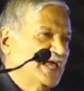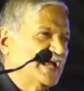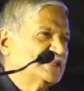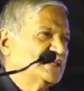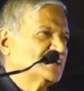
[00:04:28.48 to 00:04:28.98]

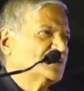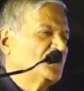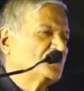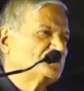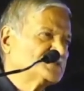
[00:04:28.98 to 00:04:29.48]
and their
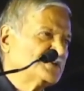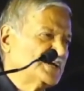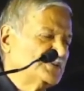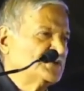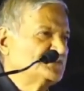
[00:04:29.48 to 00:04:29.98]
corpus
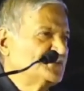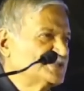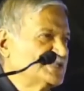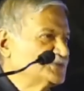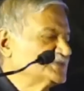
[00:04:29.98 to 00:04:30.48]
becoming four
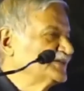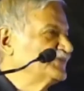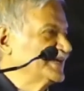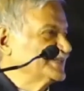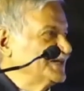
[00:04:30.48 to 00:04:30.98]
thousand,
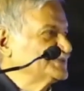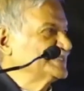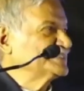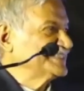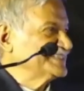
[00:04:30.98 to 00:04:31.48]
five
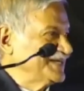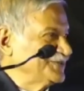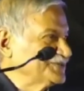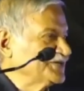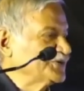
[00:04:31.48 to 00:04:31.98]
thousand, six
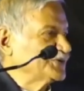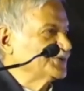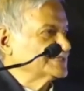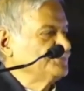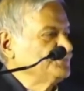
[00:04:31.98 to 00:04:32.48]
thousand
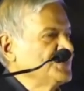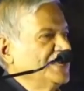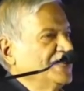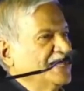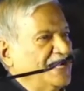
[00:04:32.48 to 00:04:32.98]
crores.
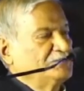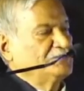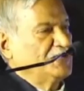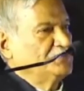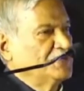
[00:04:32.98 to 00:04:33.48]
I
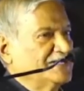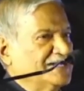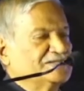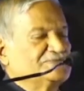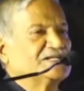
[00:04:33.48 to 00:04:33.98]
remember we
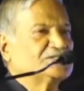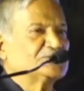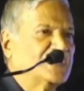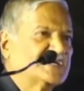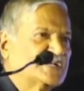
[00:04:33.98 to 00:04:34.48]
did the first
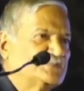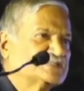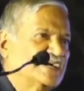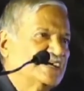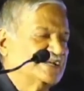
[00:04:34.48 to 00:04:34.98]
Dvakra
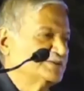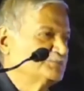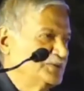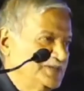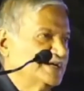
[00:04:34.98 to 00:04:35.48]
bazaar in
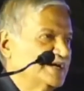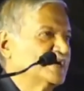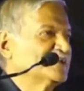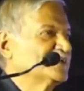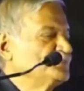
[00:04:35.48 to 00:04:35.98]
public
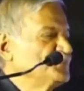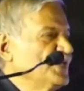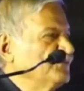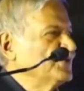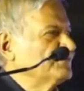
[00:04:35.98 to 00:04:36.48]
garden,
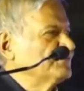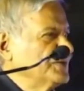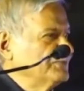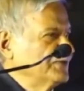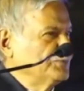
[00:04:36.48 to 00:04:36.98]
where
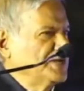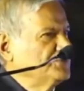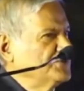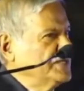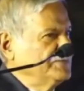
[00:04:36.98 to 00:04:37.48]
women will
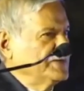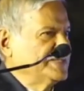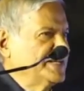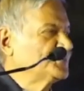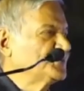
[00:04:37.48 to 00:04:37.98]
bring whatever
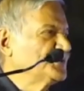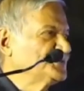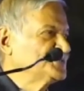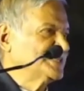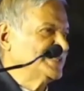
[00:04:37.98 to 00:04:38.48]
they are
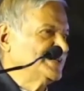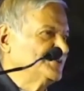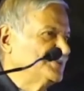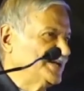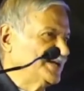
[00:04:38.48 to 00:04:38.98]
producing, they
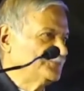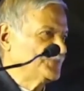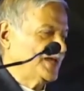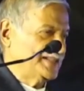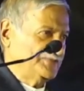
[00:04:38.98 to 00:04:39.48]
will bring
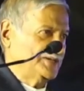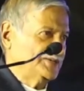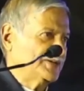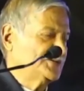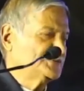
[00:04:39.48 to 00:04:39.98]
and they will
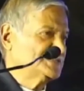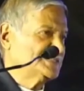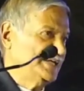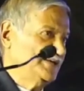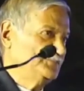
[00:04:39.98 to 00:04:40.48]
try to
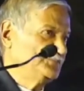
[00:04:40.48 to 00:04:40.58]
sell.